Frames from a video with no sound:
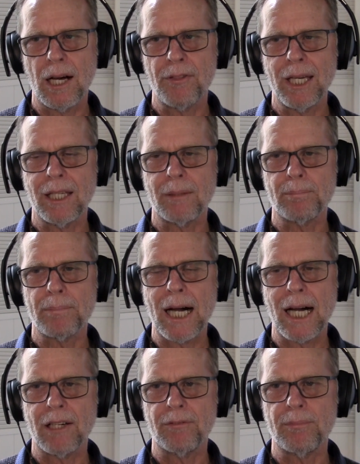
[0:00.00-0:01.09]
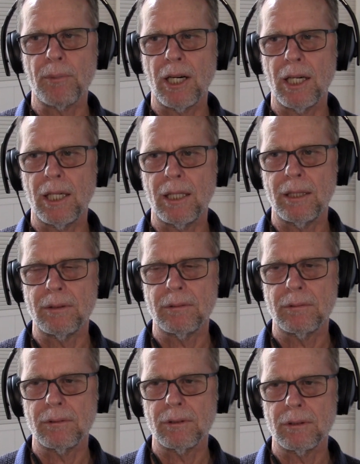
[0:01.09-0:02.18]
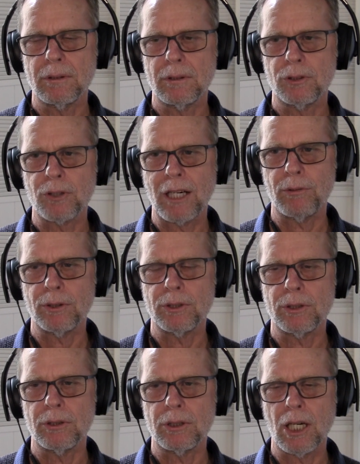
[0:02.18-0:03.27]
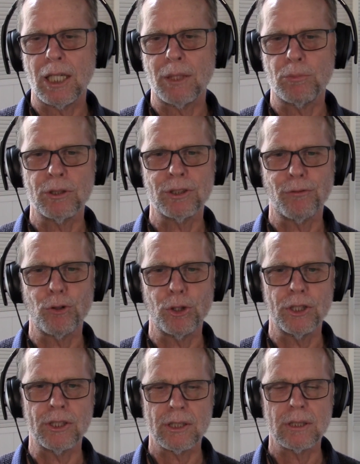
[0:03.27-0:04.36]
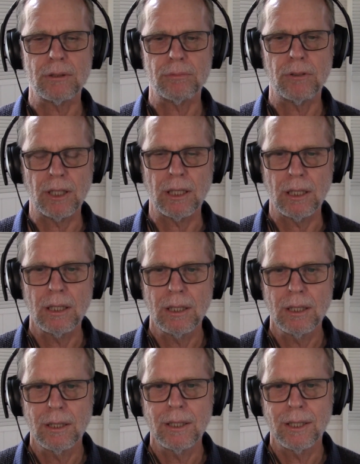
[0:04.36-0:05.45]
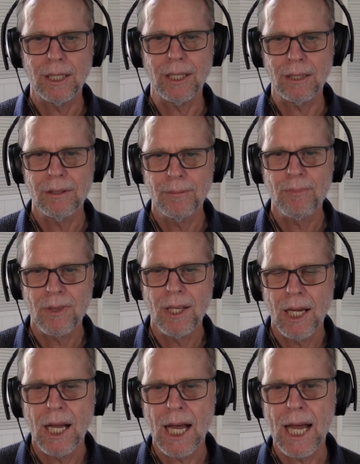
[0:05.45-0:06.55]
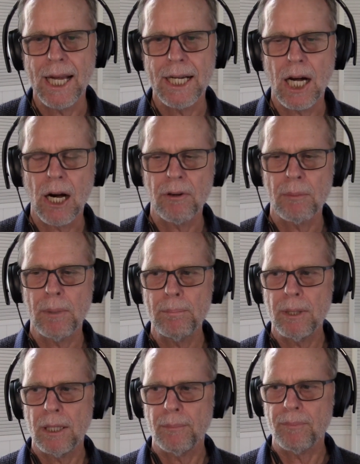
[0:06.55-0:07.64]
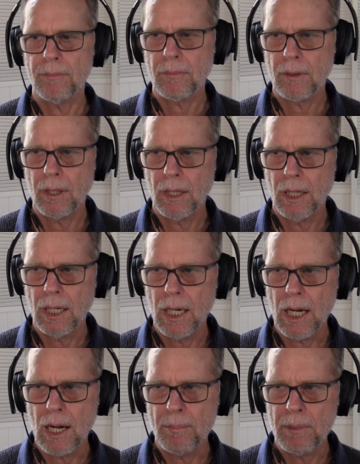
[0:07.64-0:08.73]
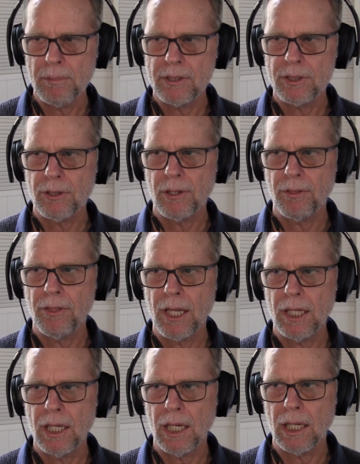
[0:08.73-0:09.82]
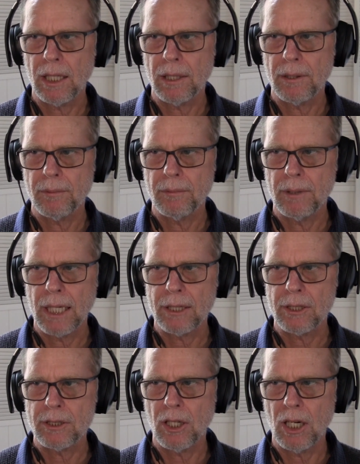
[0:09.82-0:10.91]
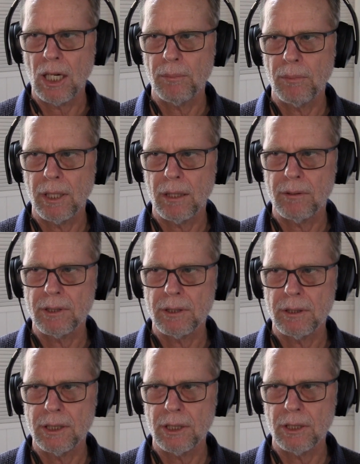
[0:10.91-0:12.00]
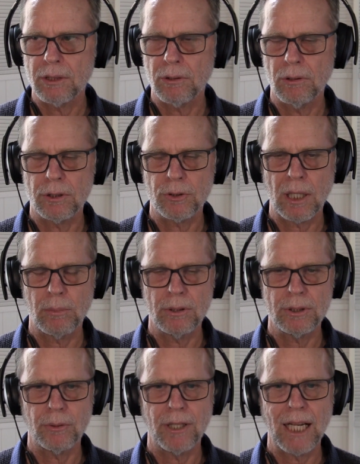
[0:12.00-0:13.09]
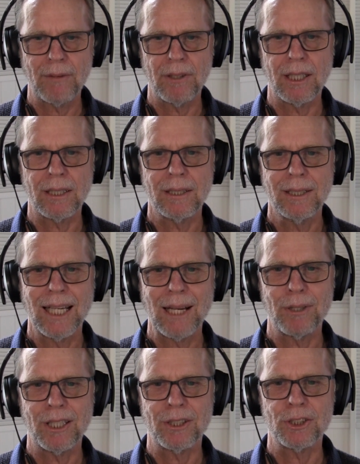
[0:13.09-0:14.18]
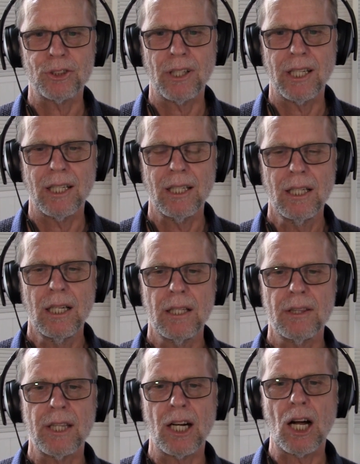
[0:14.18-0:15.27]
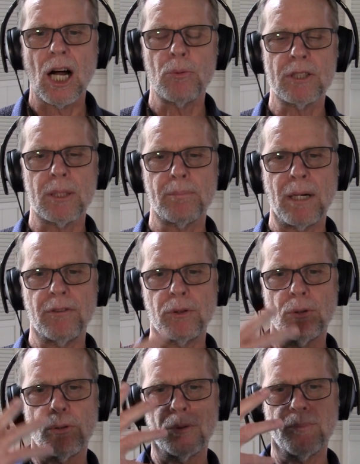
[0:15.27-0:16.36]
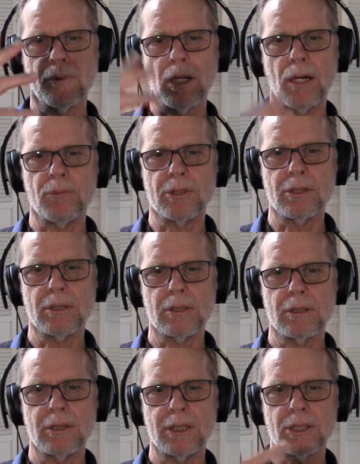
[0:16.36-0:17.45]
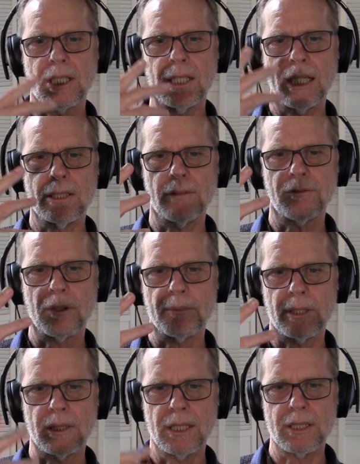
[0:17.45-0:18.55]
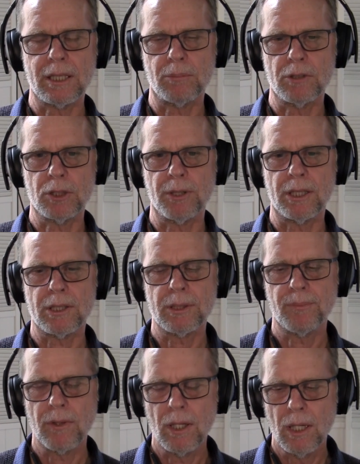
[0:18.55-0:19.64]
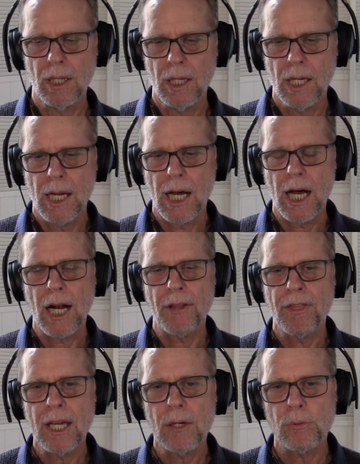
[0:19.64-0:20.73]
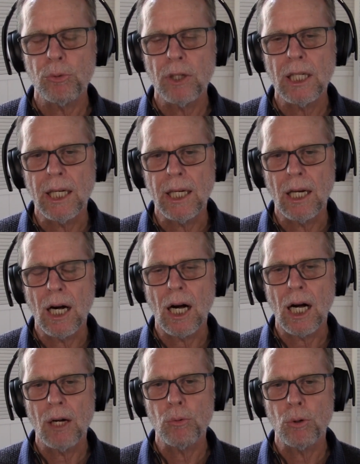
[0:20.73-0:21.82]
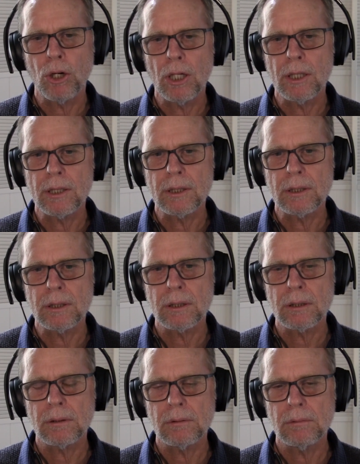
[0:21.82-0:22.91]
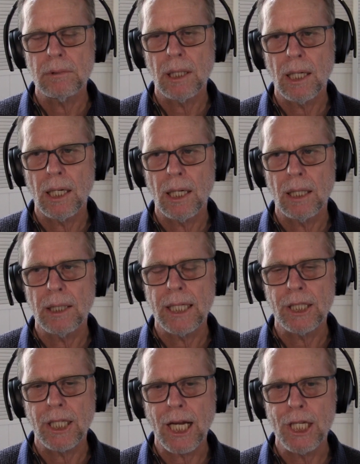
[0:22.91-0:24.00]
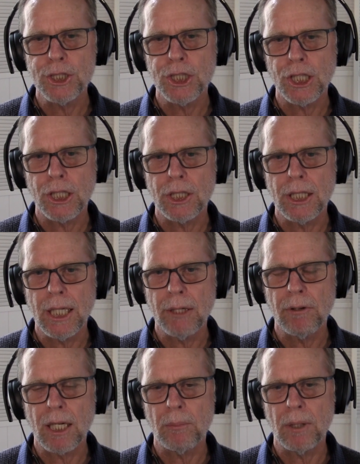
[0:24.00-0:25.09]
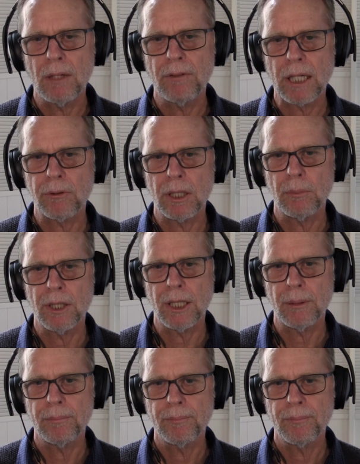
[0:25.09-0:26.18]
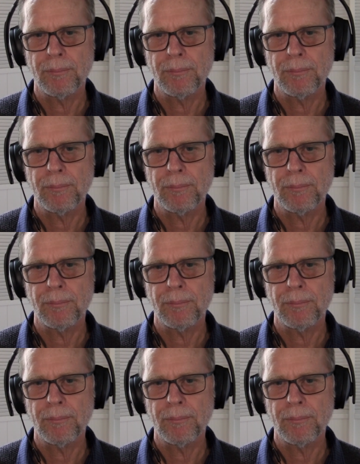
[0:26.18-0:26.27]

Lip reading: I think part of my travel to Thailand was avoidance, really, you know. And I remember sort of thinking at the time, when I was listening to all the troubles that were happening in Australia, that I was above it all. I was disconnected from it in some respects. I think really I was engaging in the near enemy of equanimity.